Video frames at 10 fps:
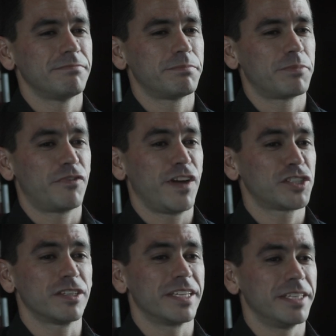
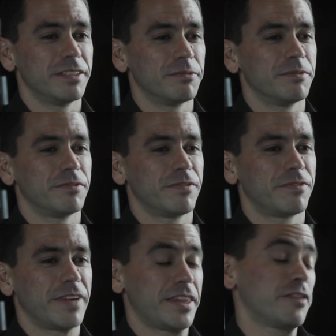professionally,
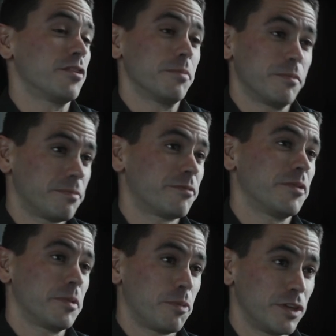I think from
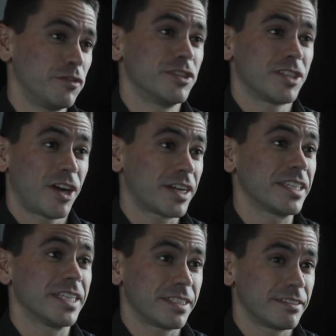the point of view of an
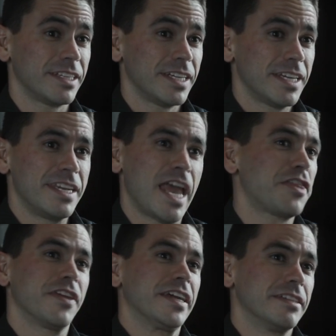architect,
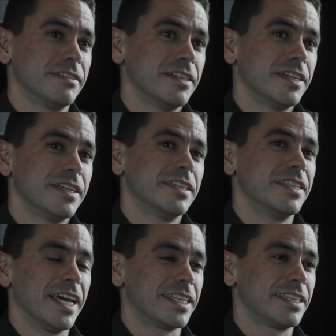nothing
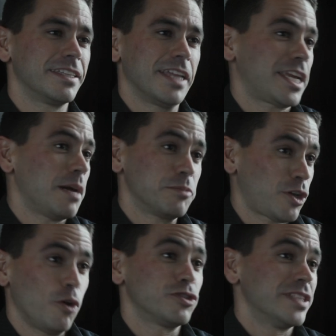that comes
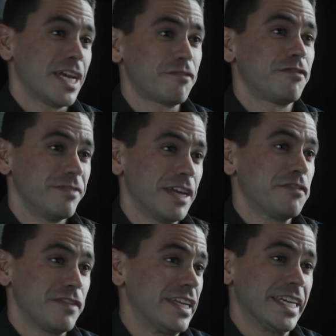close to that
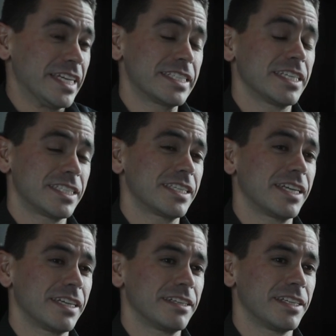feeling. It's
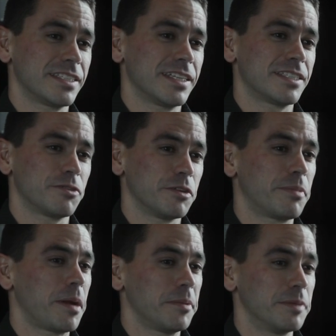sort of
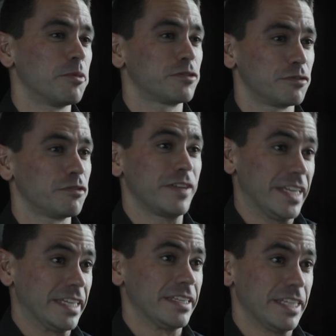probably the most
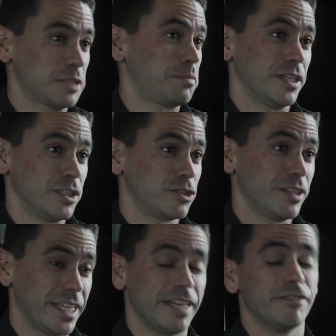fulfilling experience you
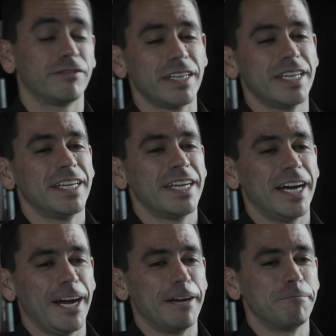can
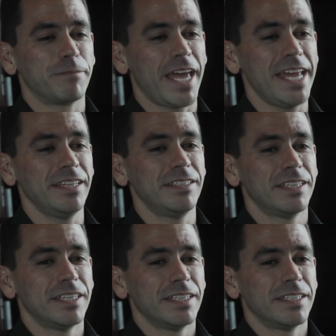have. And
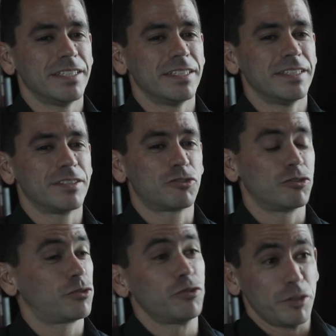
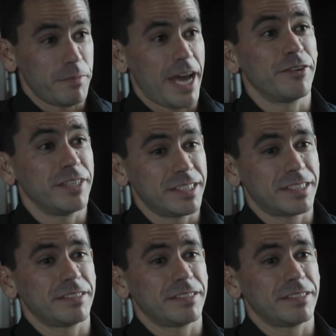the truth of the matter is,